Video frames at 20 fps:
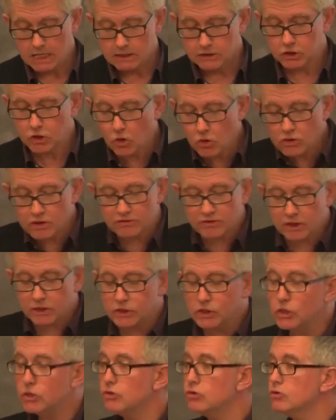Talk of the
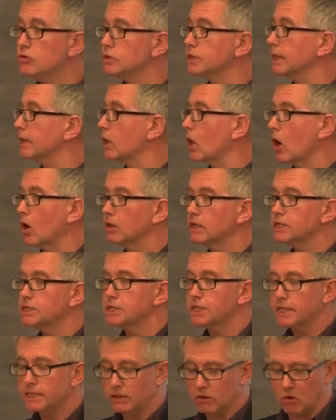news
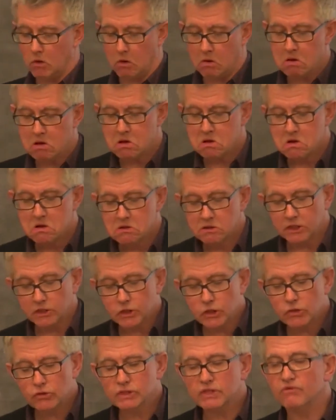ecology or the
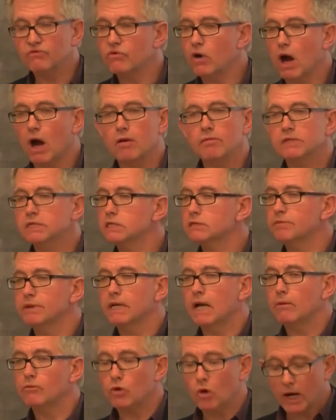news environment has
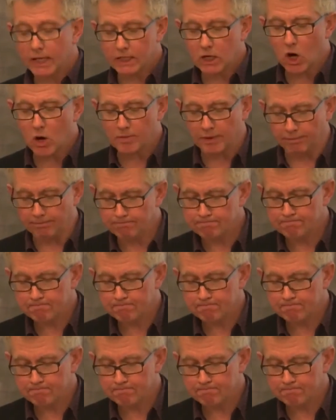become quite common.